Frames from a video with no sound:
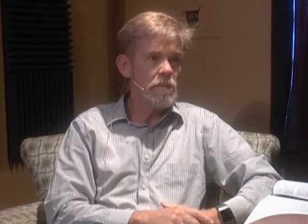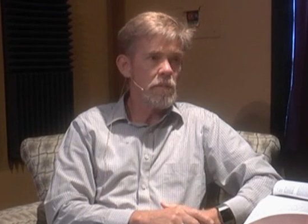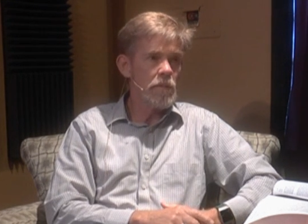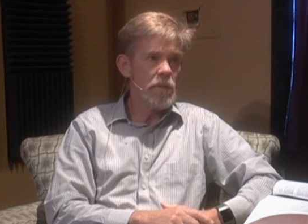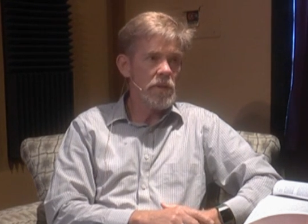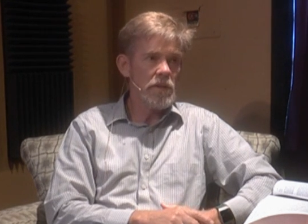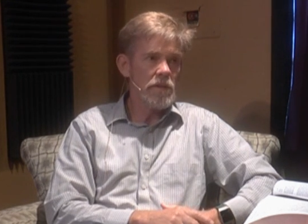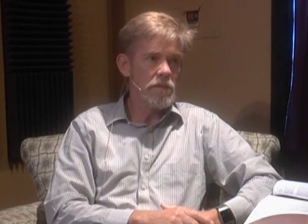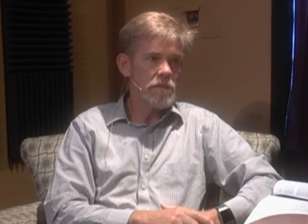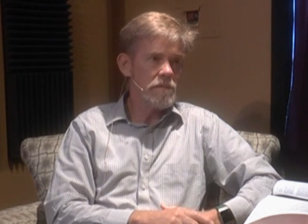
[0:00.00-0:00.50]

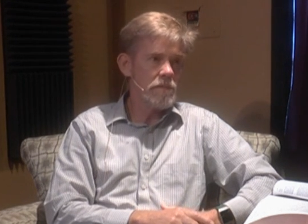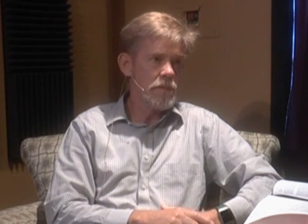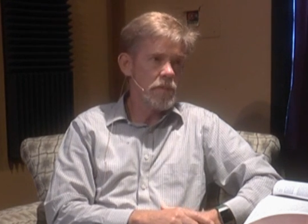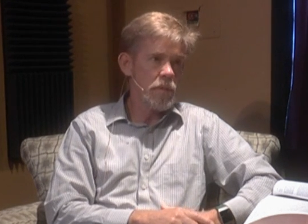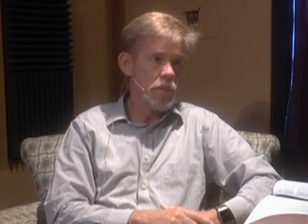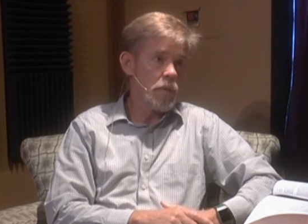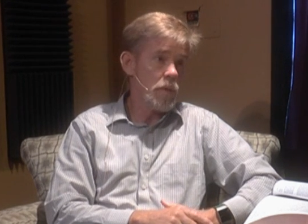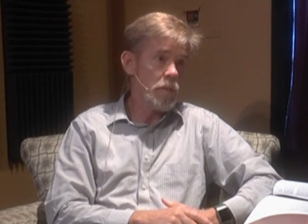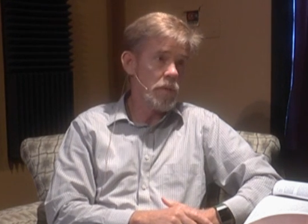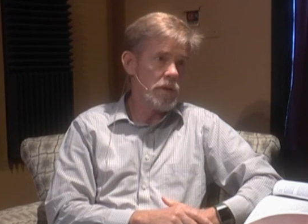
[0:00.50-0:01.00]
when the
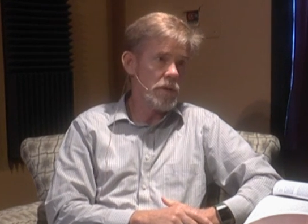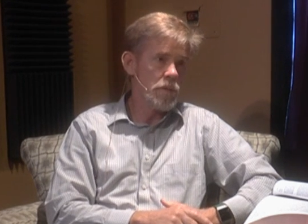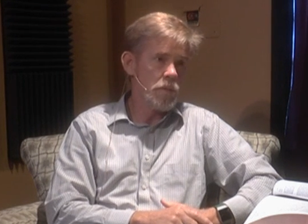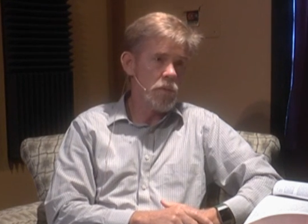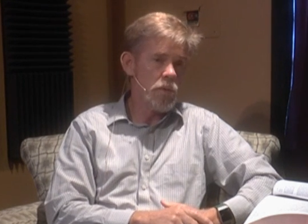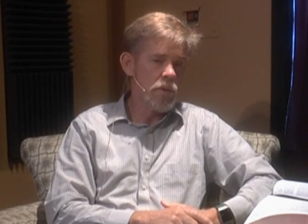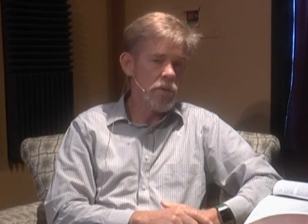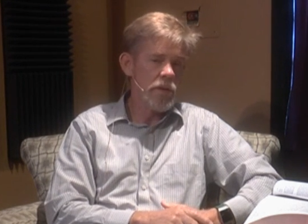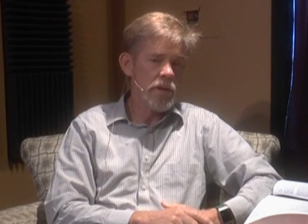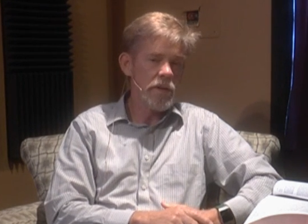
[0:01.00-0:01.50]
when we went to
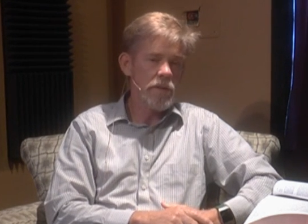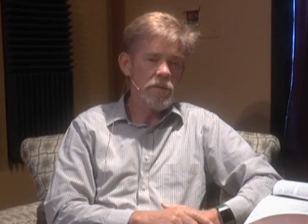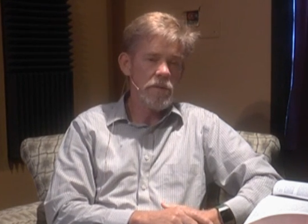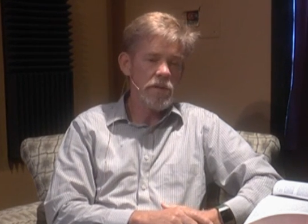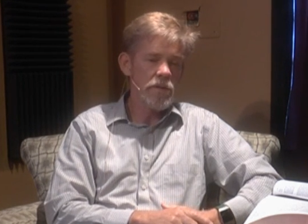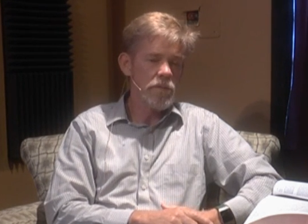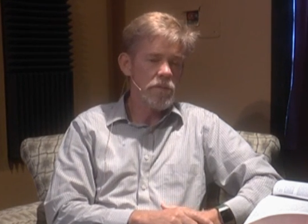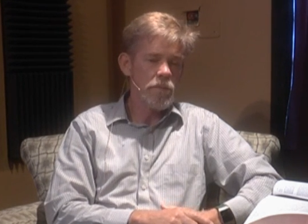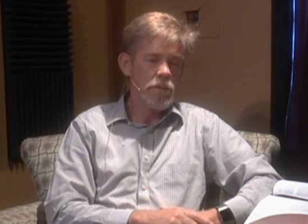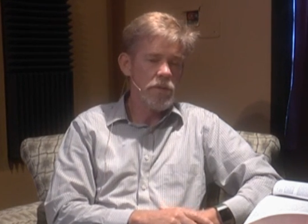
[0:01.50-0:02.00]
war there
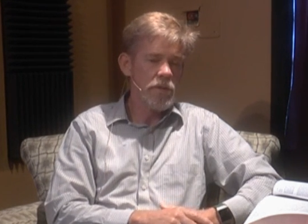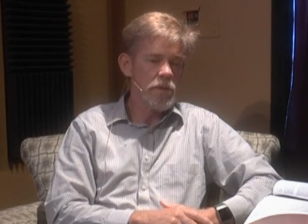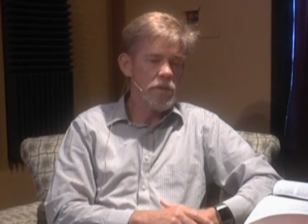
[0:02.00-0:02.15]
because when